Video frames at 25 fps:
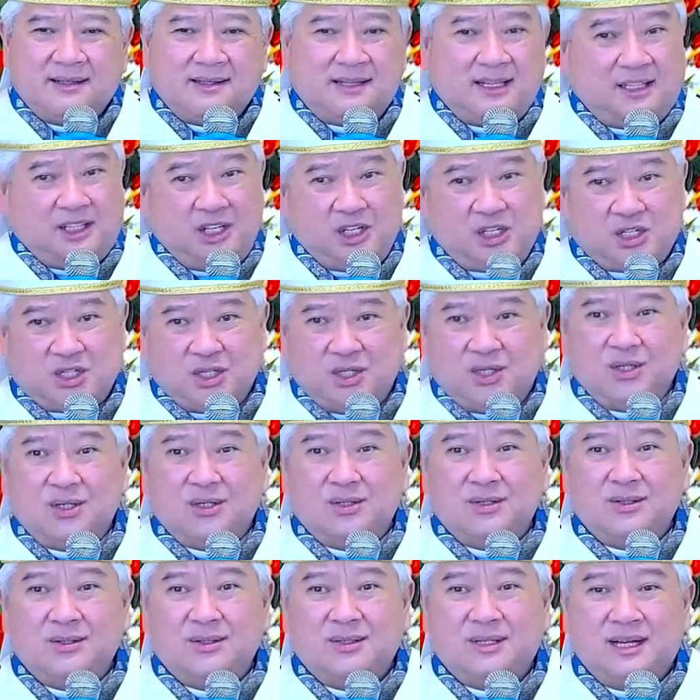that he
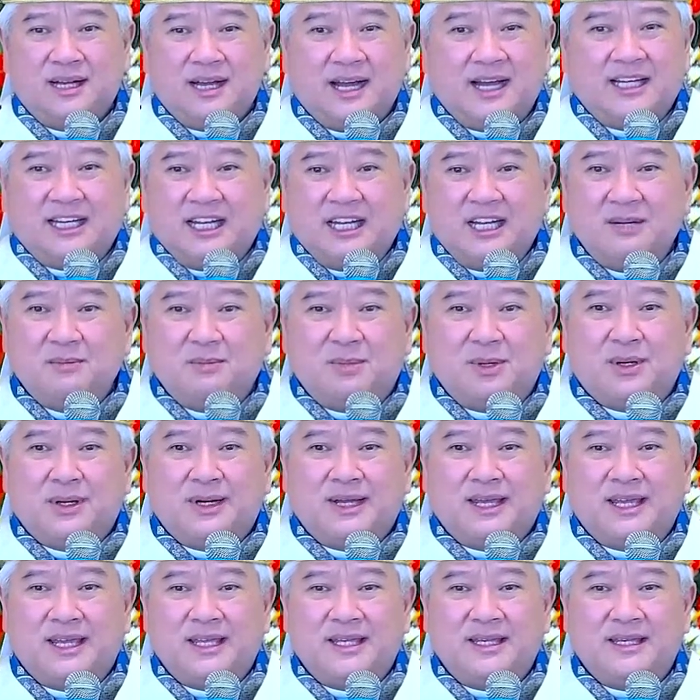saw a little
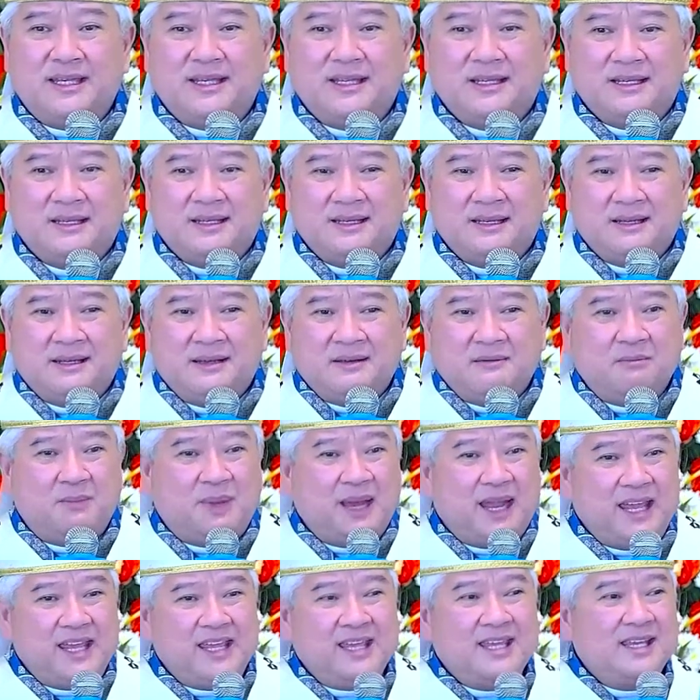boy
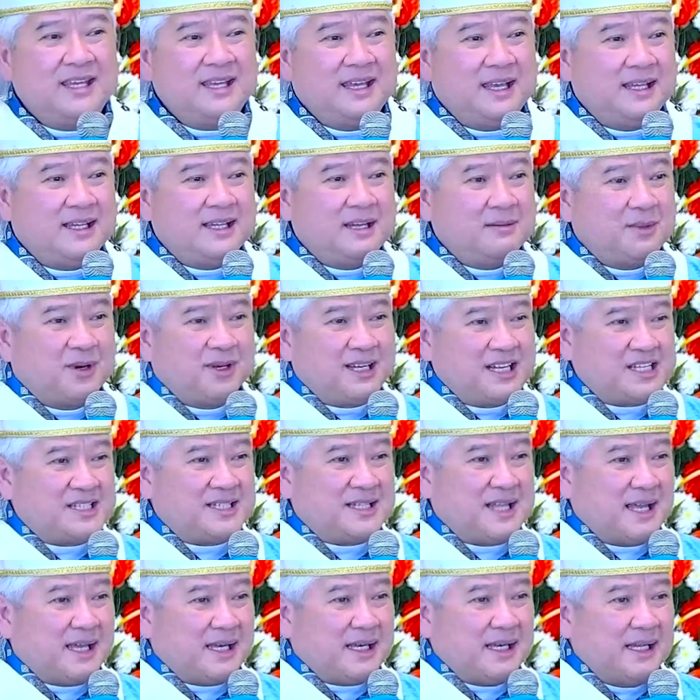playing in the
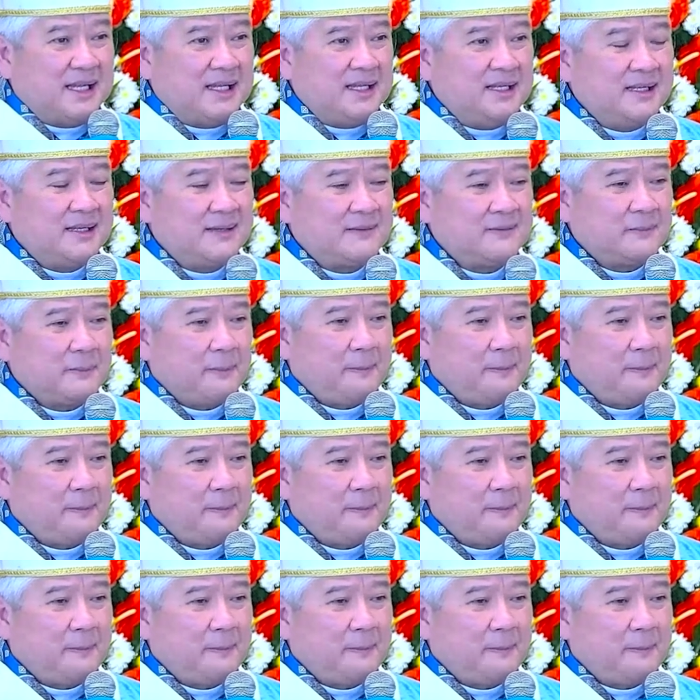monastery.